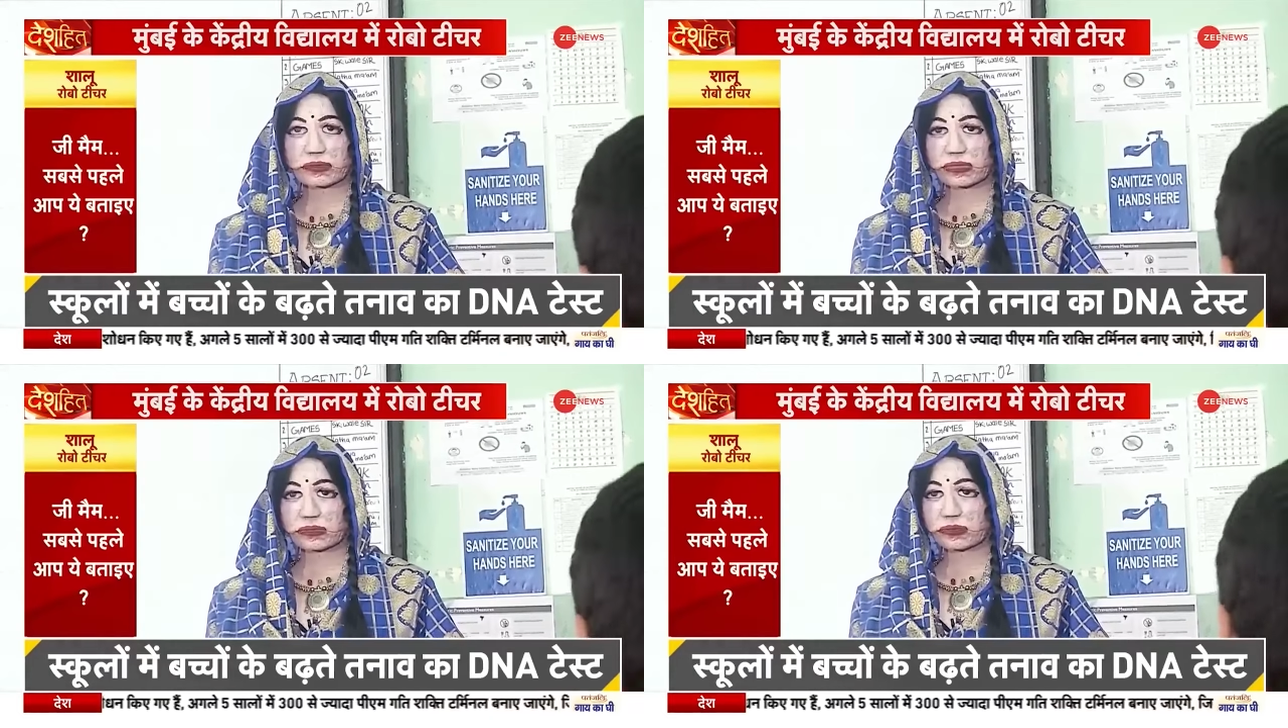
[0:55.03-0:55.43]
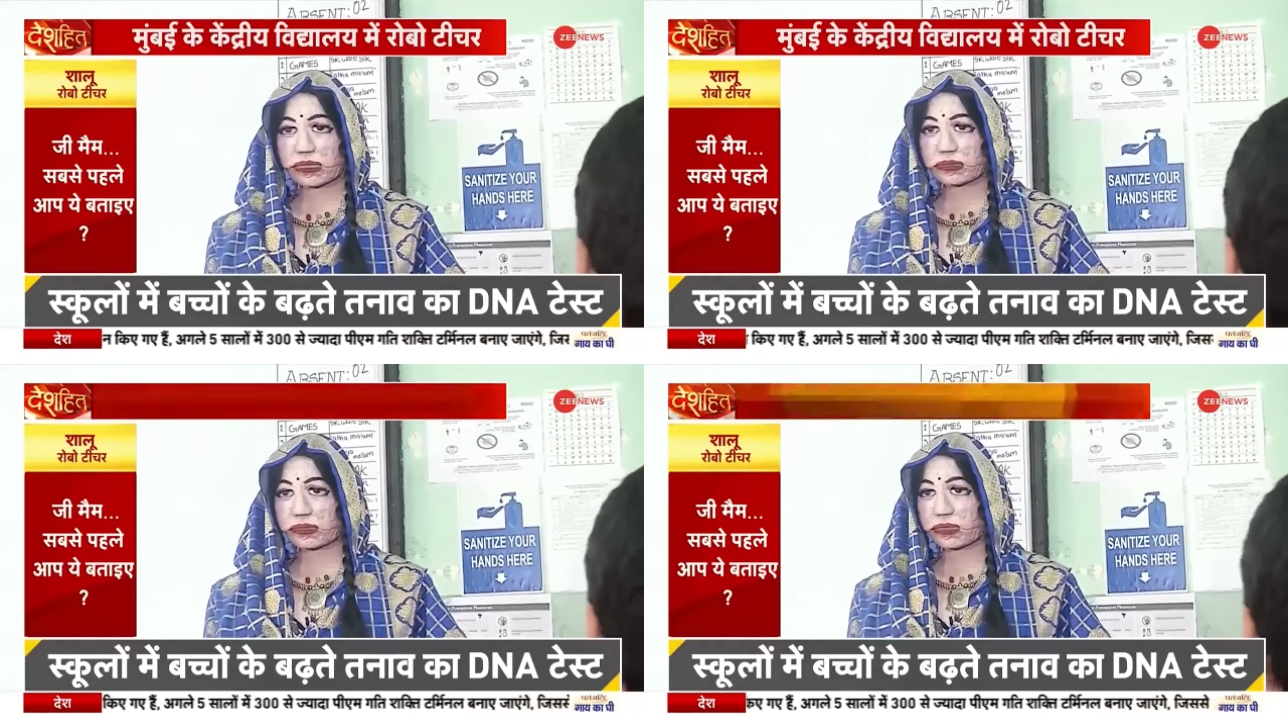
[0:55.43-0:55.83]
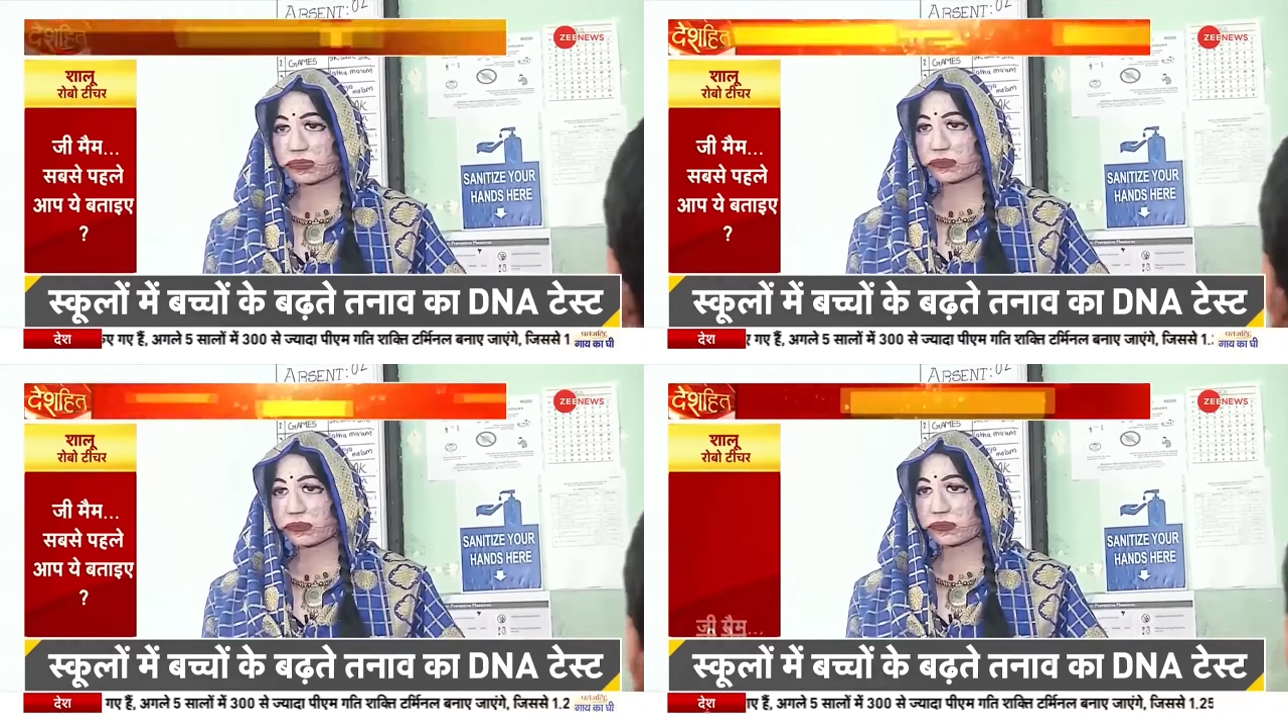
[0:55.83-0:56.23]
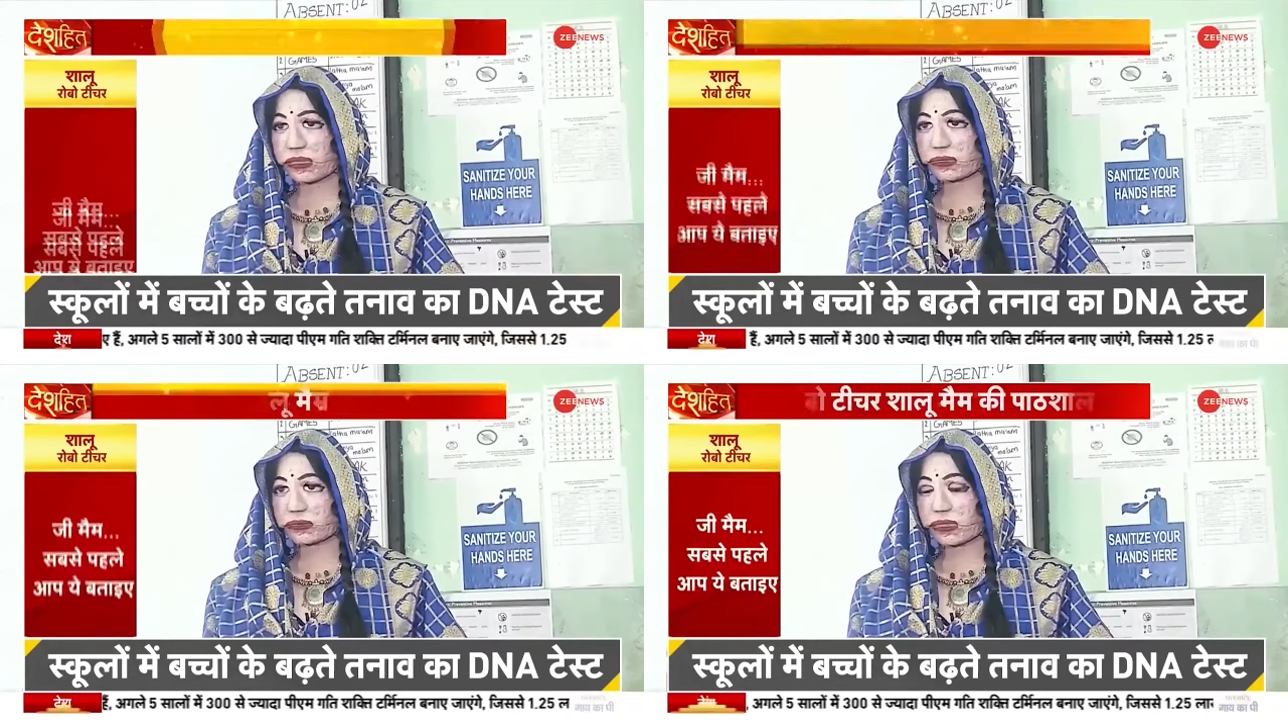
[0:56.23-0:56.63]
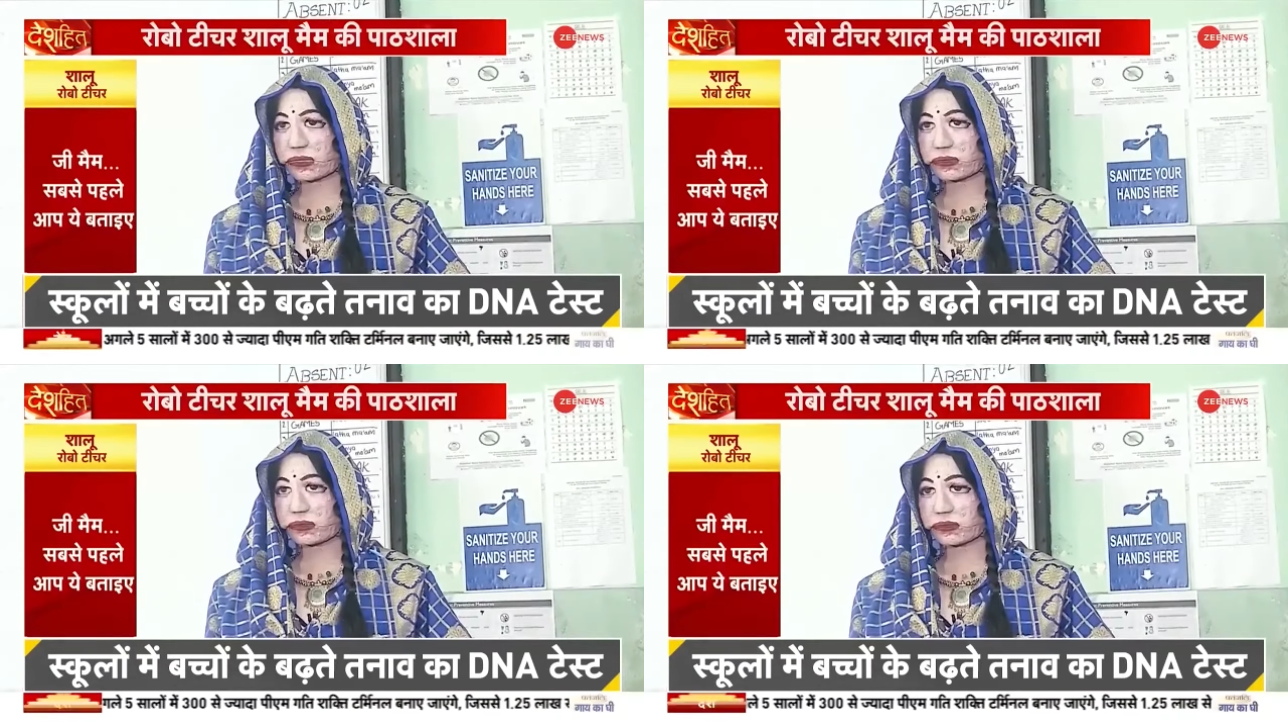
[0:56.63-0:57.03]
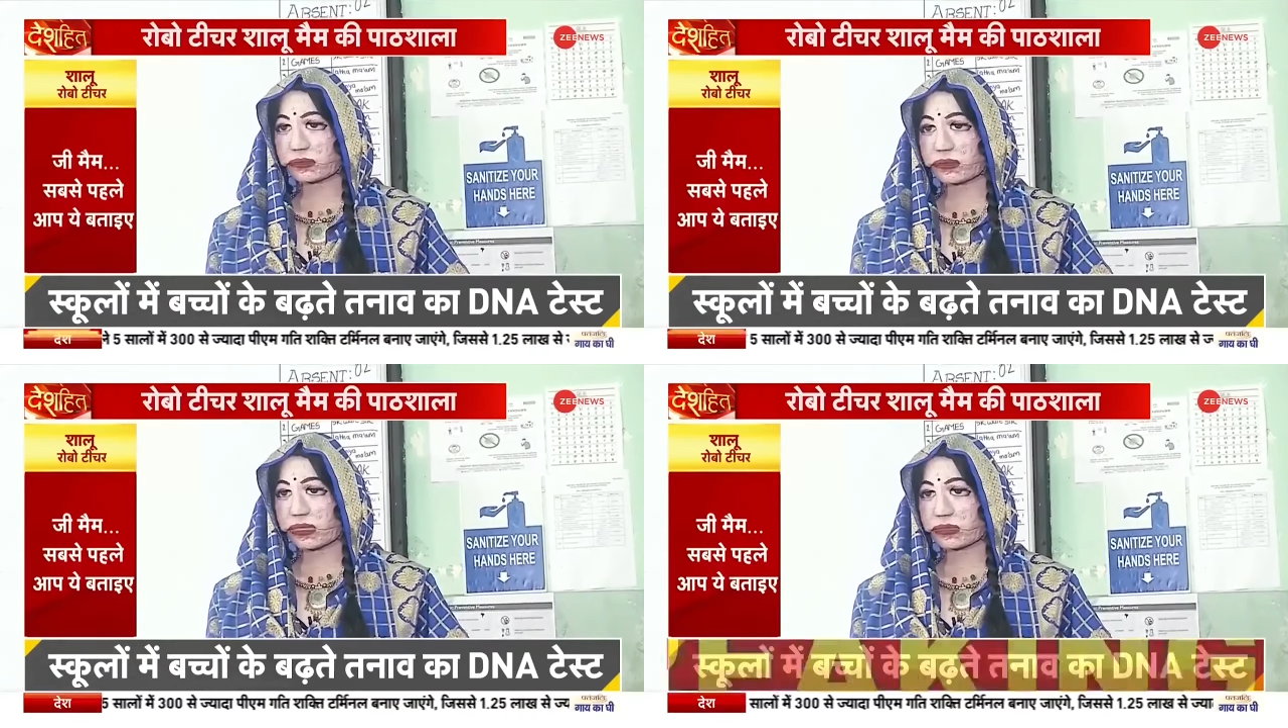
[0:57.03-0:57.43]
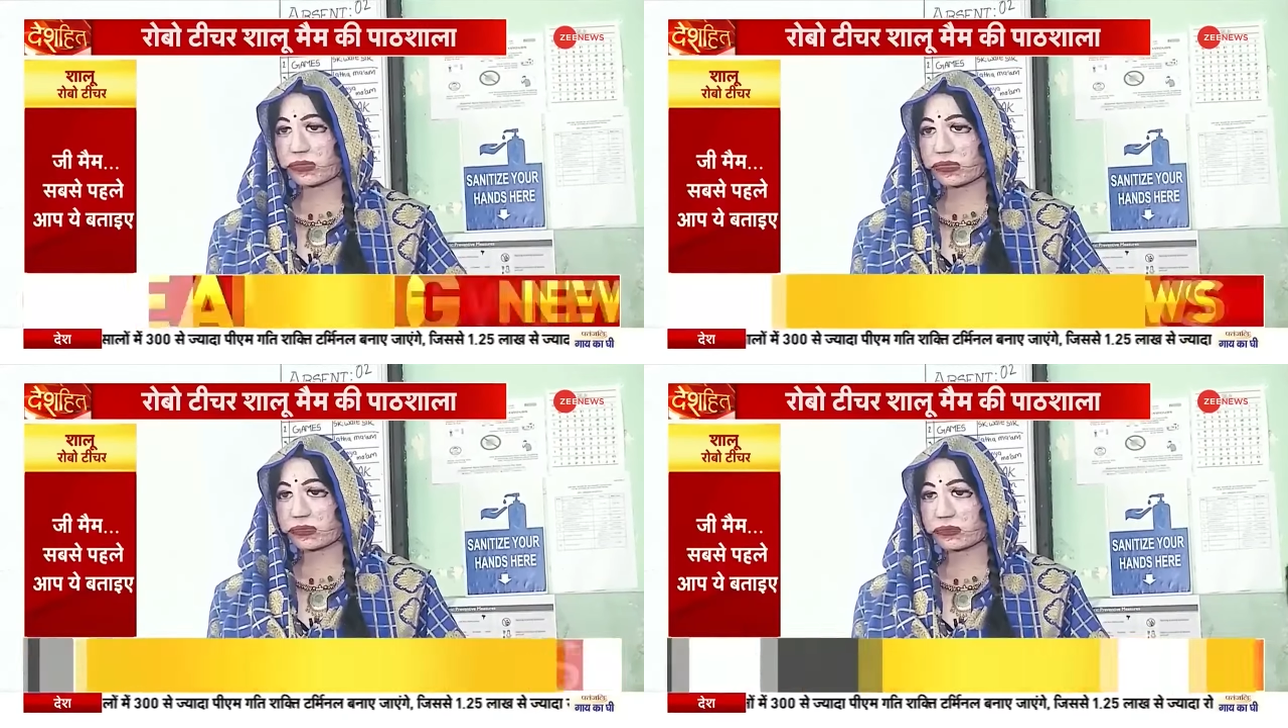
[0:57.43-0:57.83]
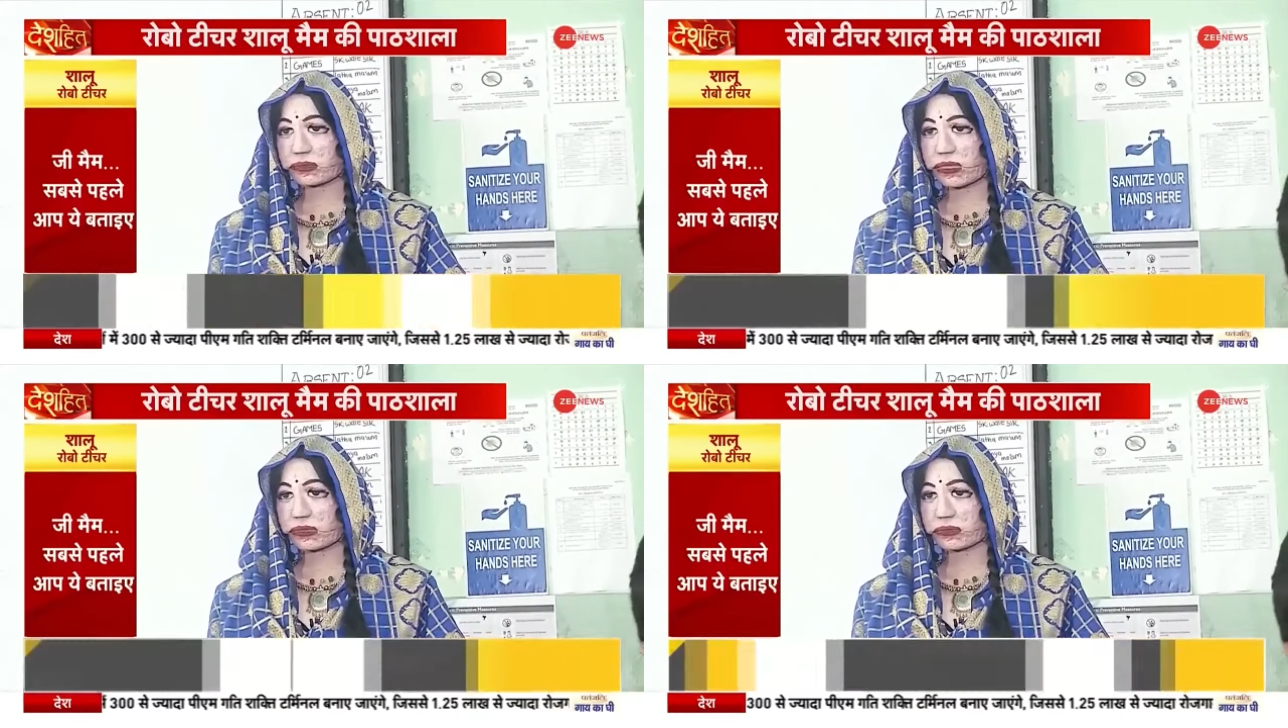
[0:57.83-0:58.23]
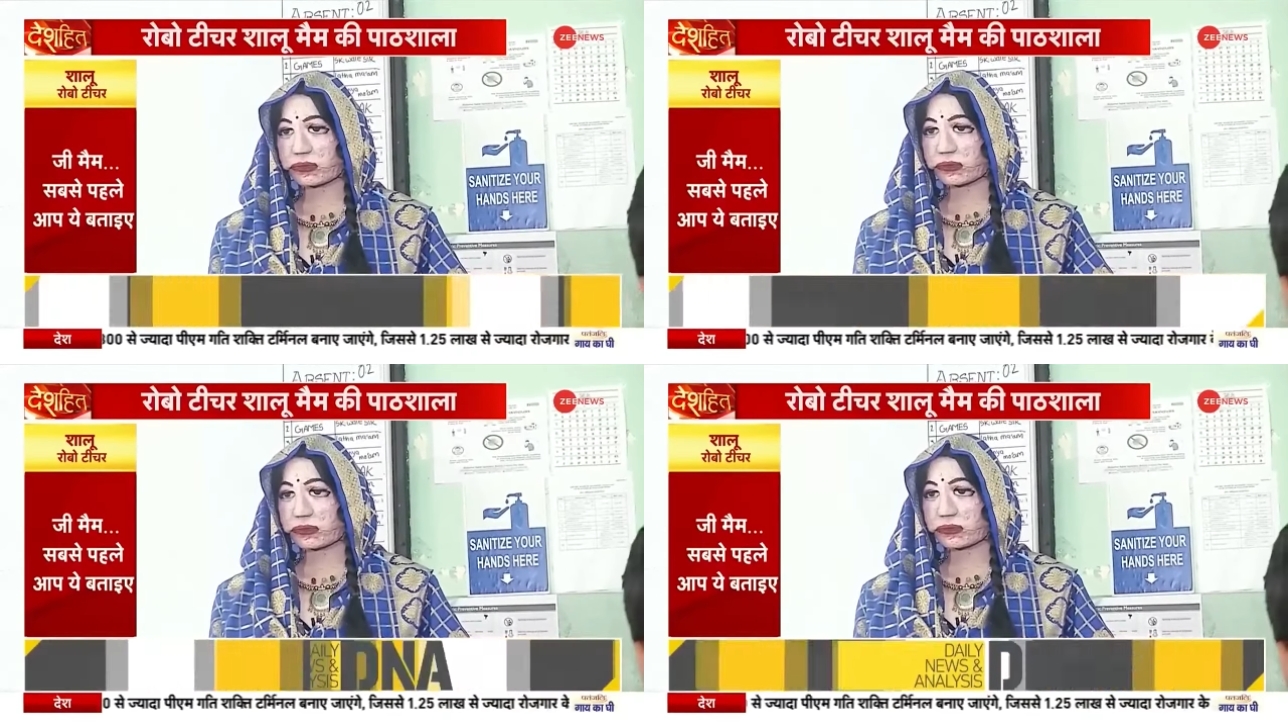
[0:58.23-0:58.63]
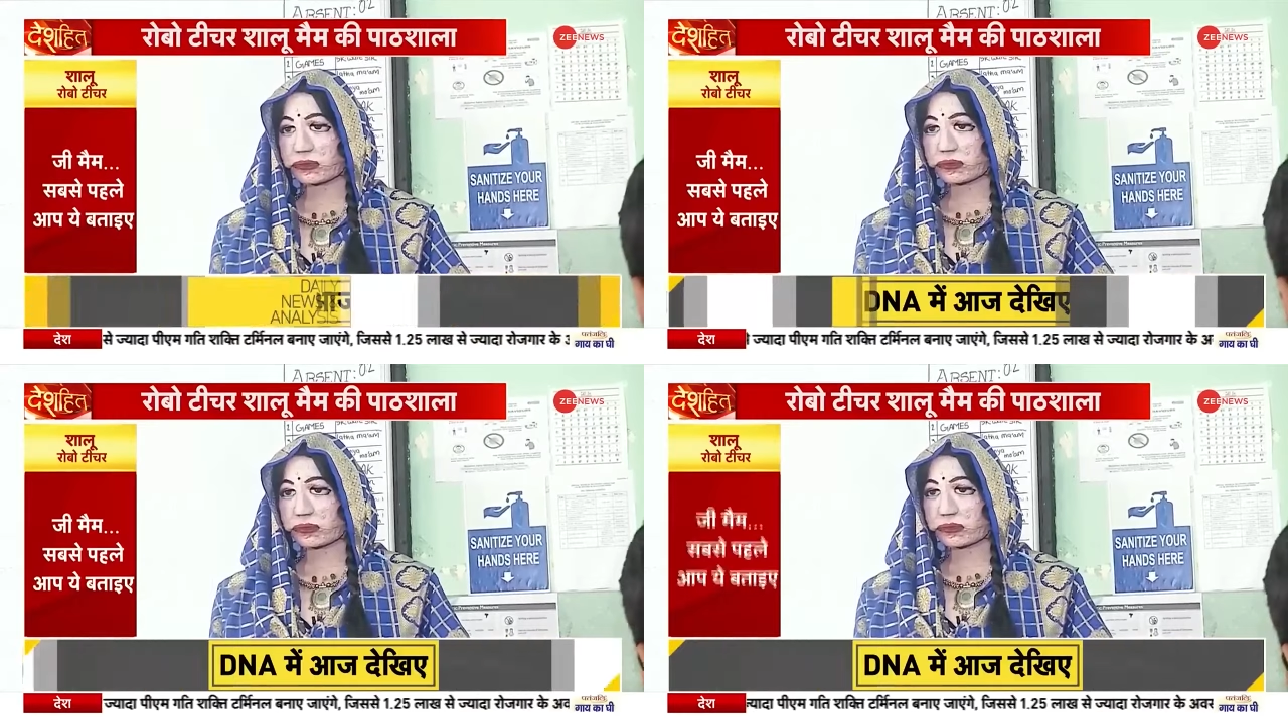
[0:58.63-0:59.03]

But Shalu isn't just a polyglot. She's designed to perform educational